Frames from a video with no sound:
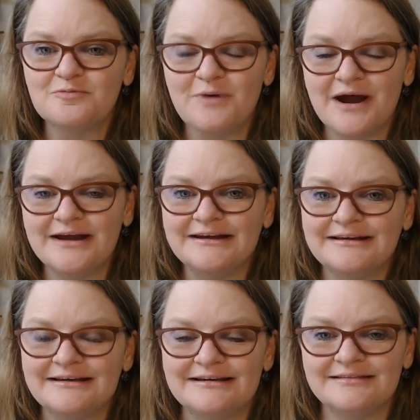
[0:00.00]
writing
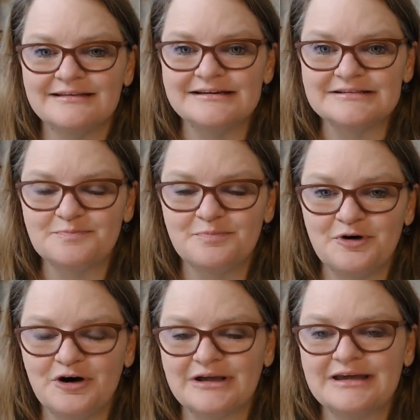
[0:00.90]
in this
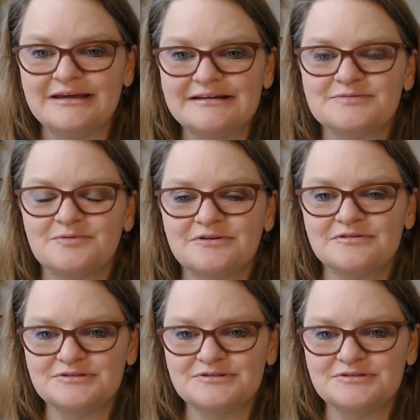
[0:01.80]
book. It is one of those